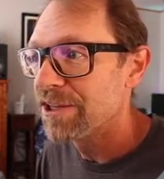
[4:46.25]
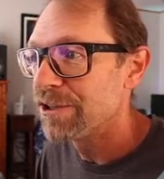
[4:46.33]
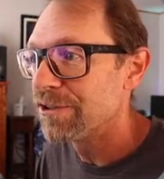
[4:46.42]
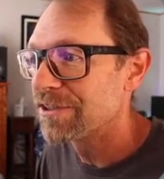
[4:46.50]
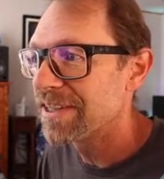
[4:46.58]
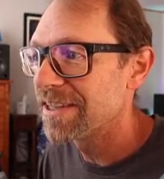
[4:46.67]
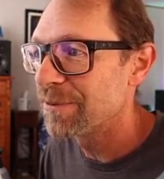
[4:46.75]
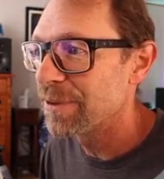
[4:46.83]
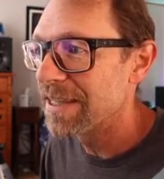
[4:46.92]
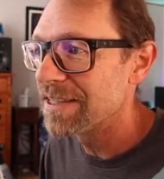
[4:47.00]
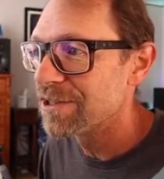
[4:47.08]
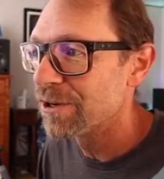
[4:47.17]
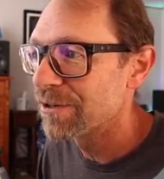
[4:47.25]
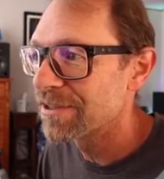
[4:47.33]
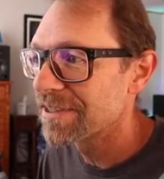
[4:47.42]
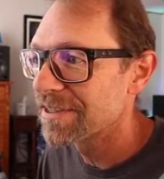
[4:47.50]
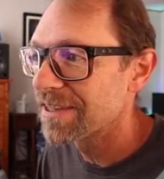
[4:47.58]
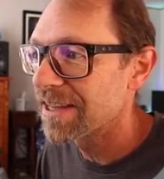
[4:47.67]
You can see that with these
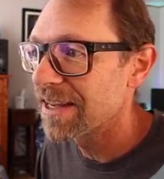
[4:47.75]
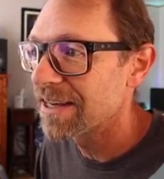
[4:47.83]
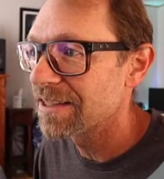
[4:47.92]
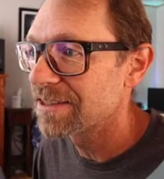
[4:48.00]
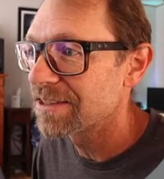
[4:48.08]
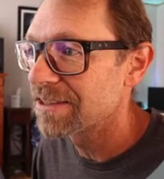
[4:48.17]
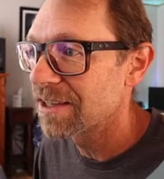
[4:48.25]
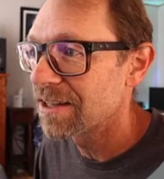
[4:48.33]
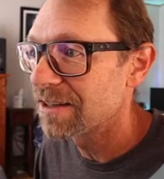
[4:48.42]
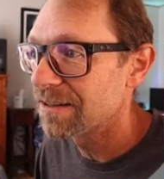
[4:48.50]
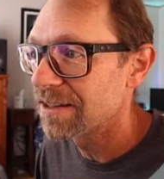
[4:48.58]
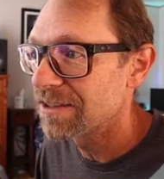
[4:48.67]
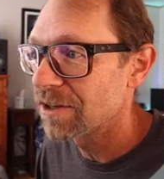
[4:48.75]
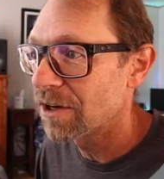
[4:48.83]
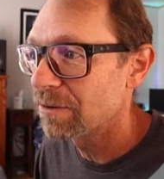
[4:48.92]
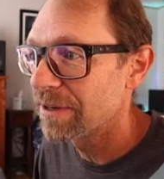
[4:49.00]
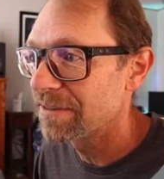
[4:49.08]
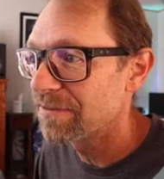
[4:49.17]
notices that it's
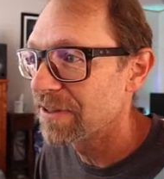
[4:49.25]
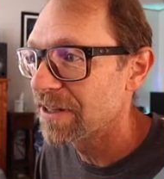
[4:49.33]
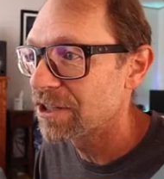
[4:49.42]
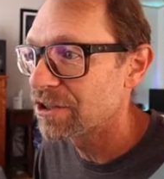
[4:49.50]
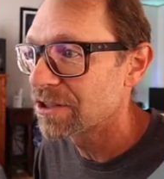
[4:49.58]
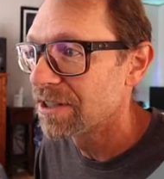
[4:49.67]
already finished.